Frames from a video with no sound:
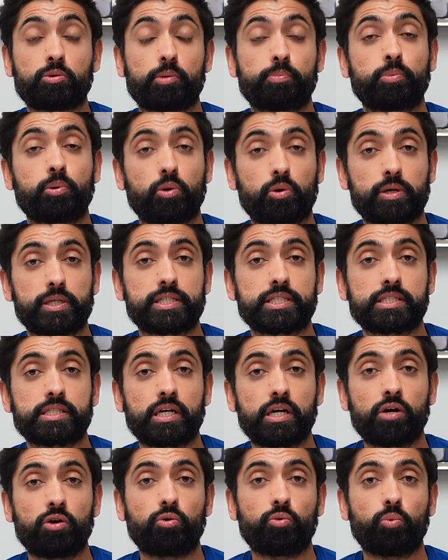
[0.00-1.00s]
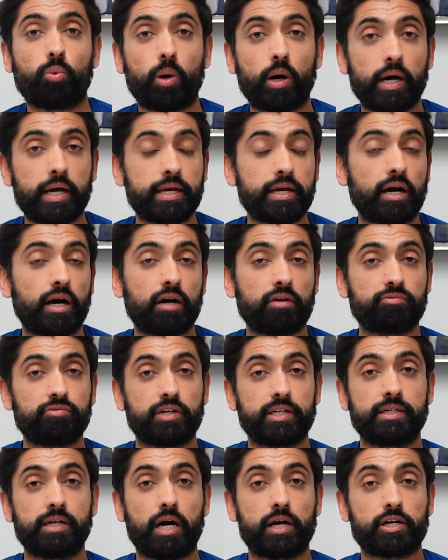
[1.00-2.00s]
reports, one of
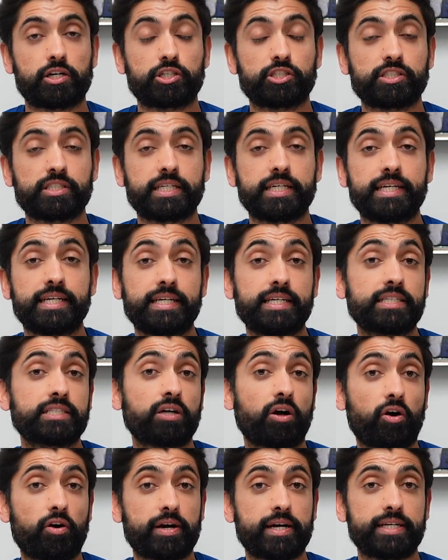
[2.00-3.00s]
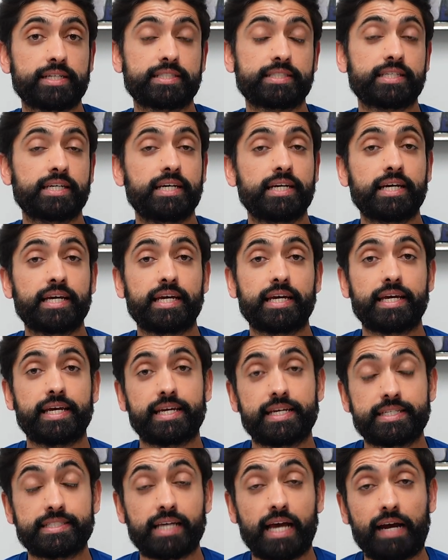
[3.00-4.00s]
the Gunners' key targets
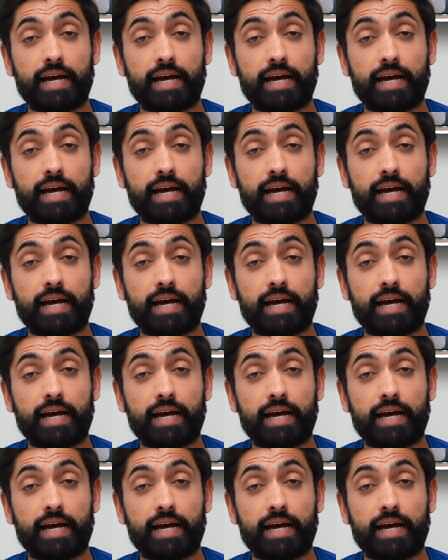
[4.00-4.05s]
is